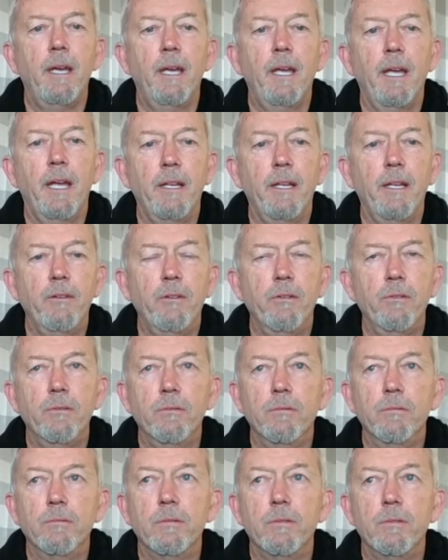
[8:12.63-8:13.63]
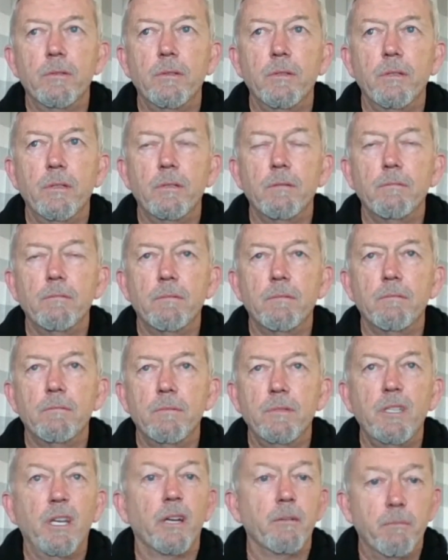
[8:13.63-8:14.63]
And you'll,
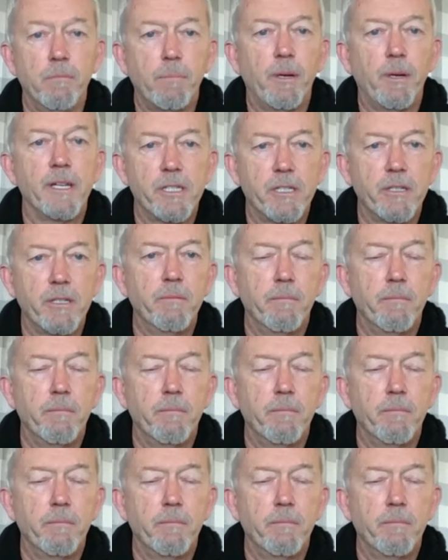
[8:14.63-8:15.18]
basically